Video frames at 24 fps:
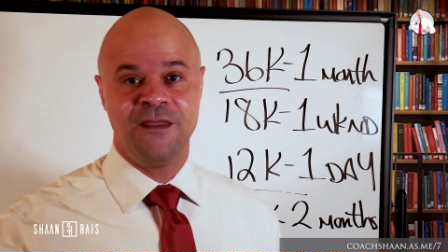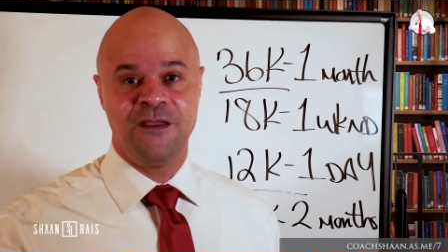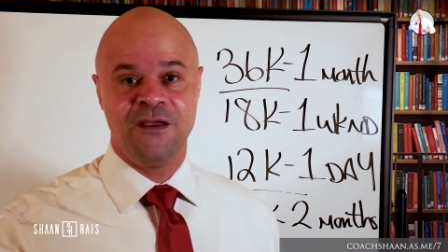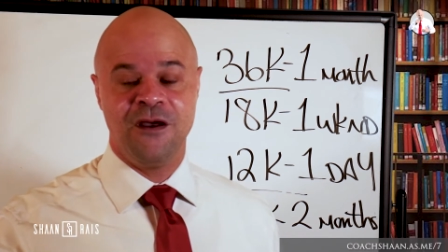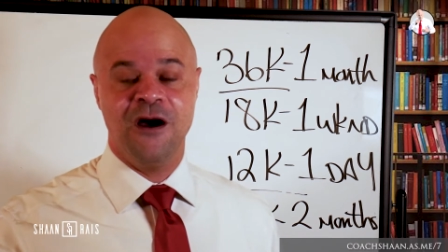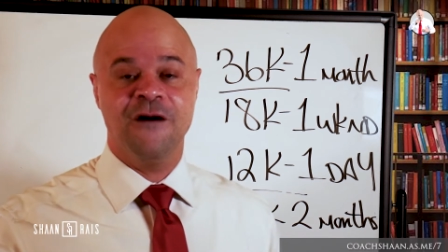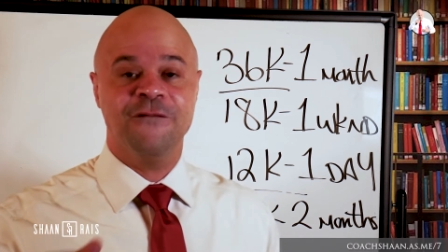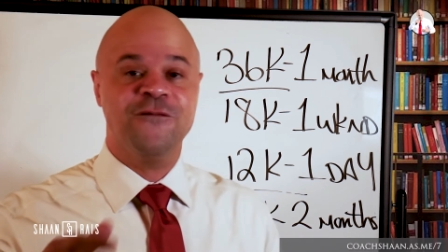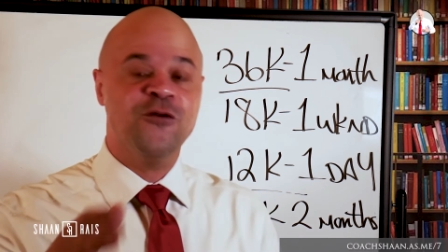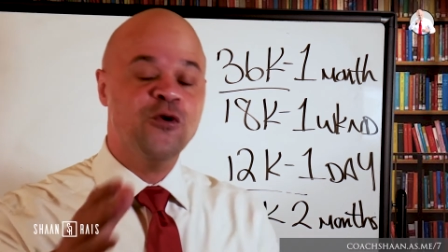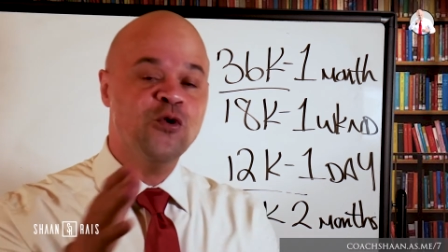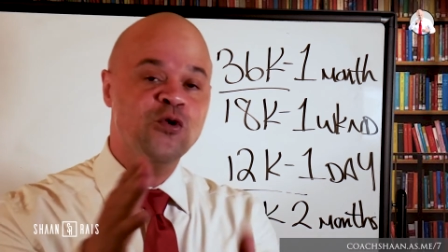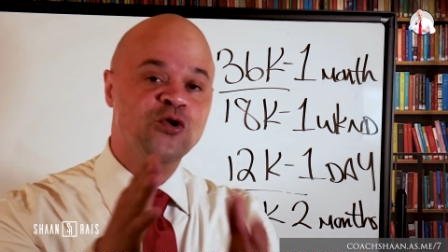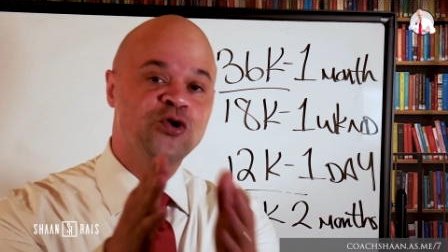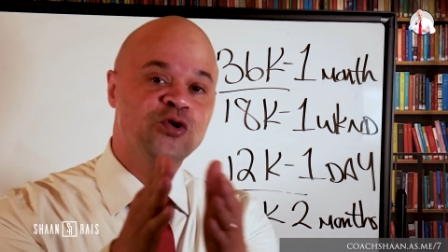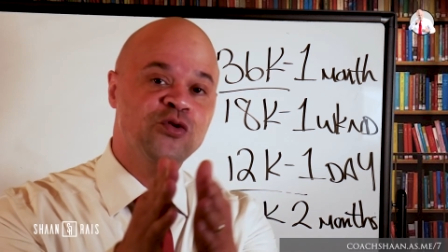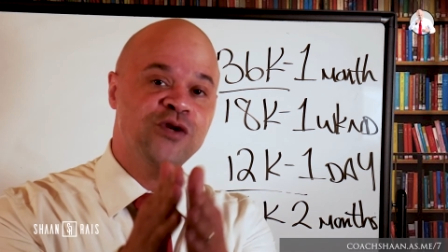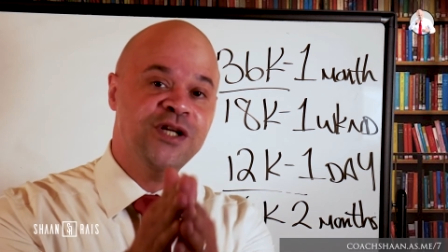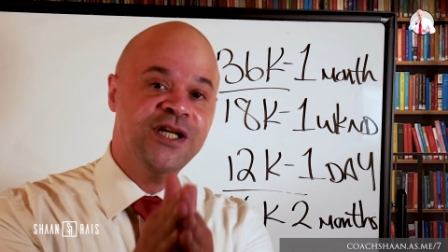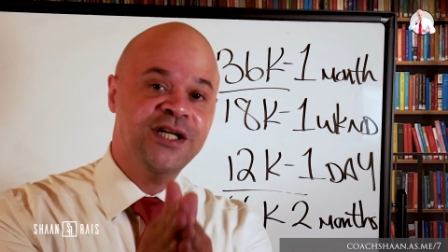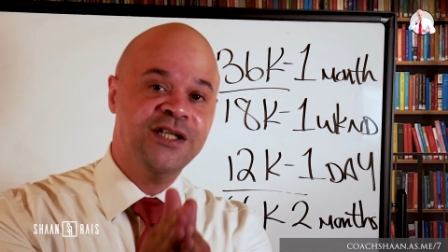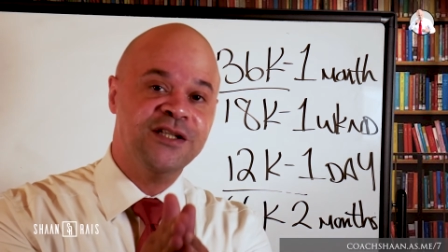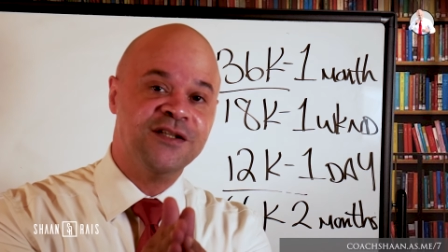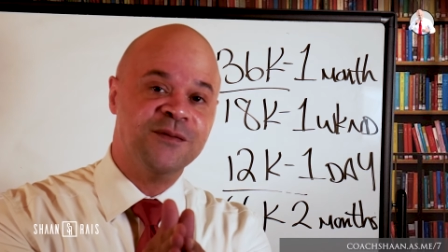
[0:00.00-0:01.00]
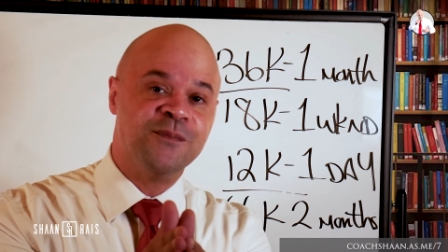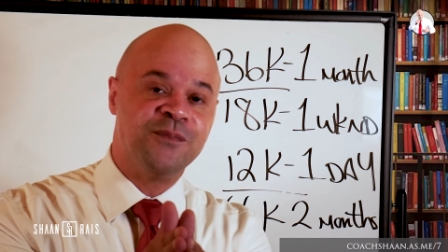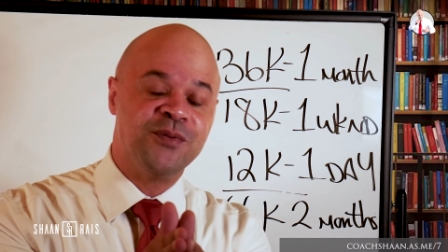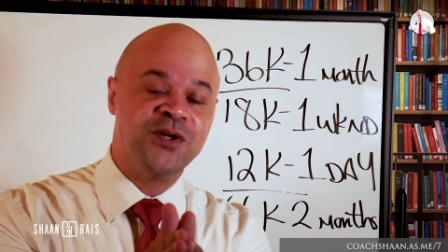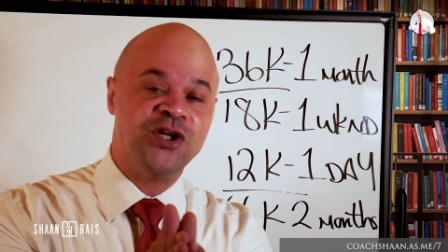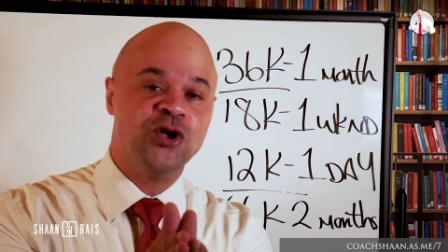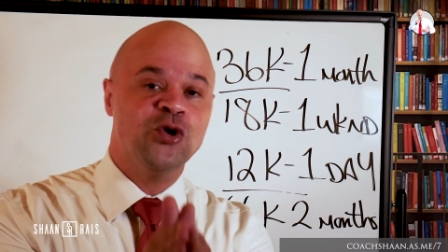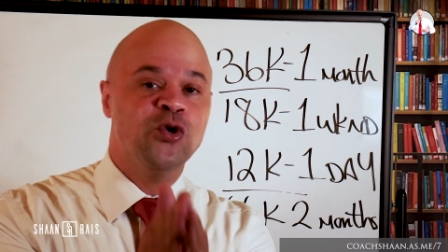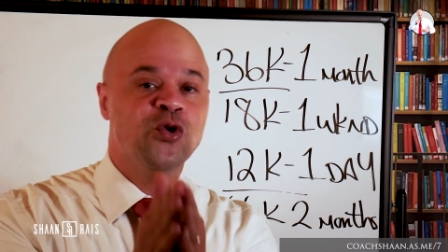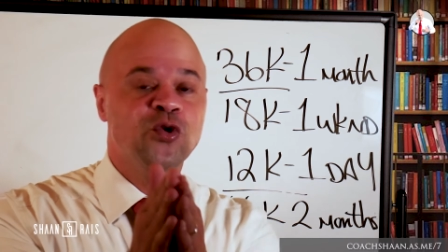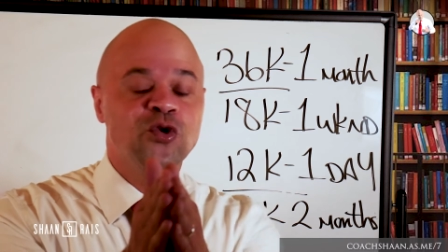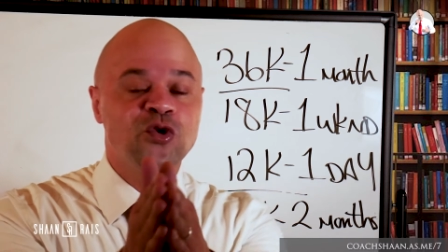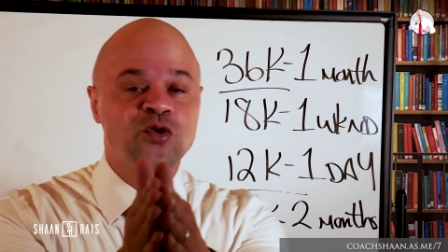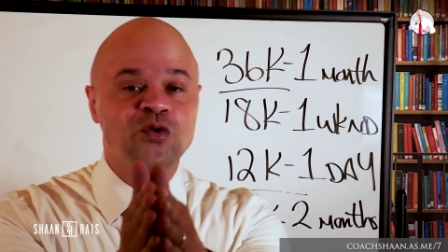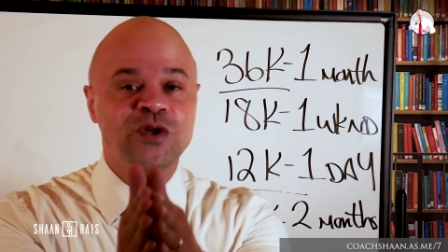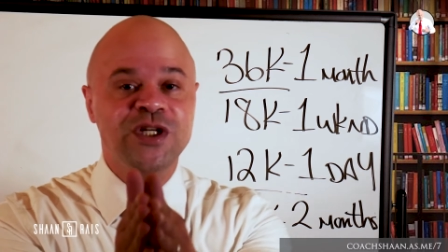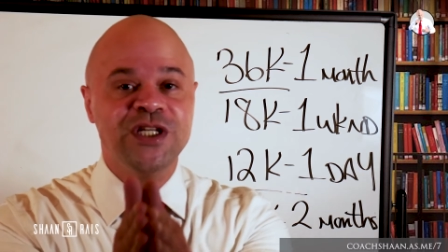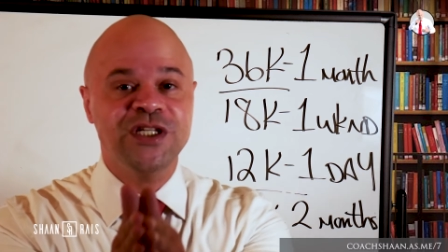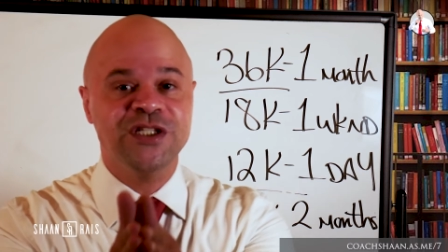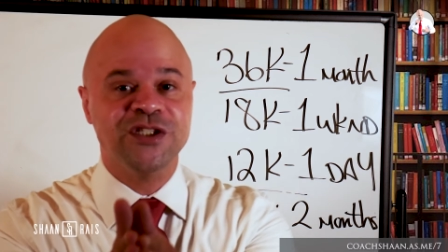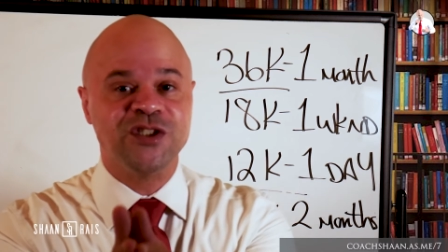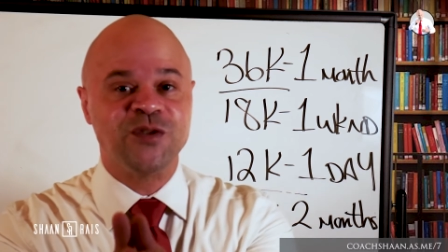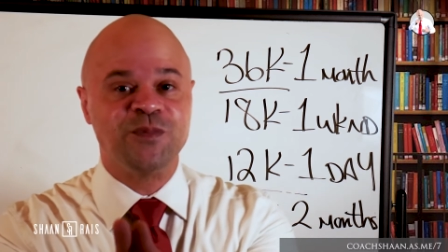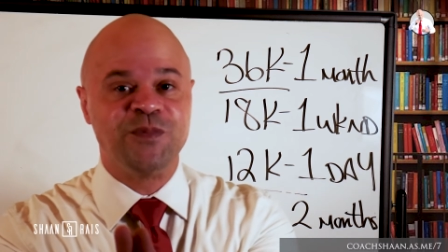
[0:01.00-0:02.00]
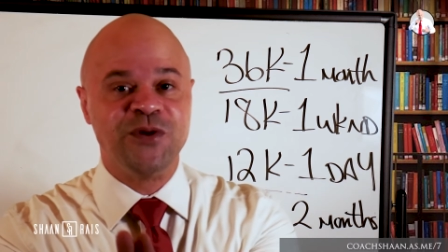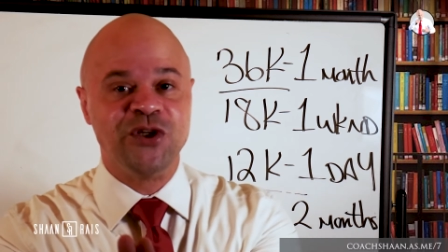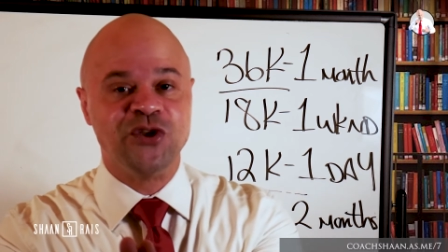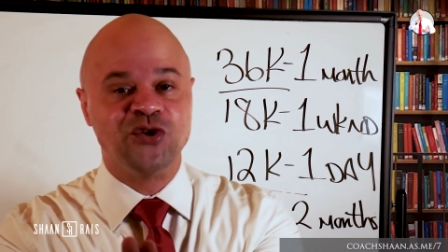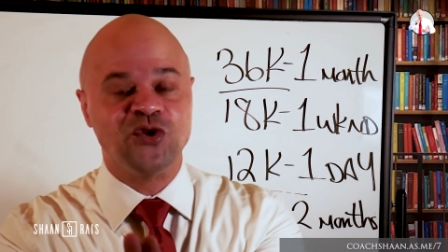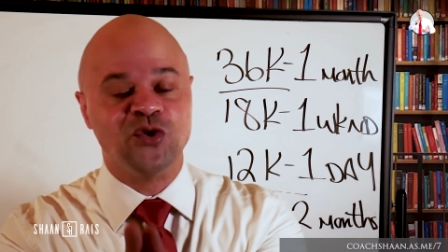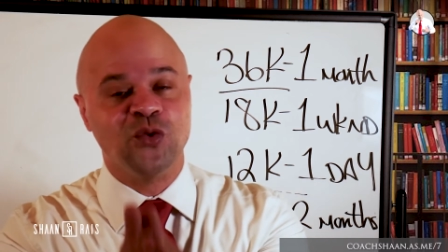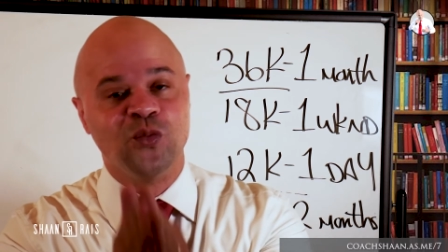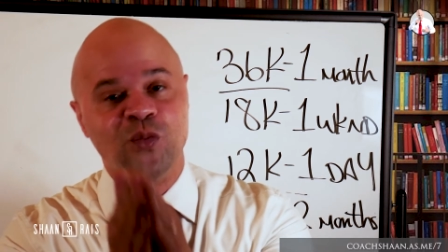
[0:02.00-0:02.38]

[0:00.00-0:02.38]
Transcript: of who you need to be, who you need to speak to,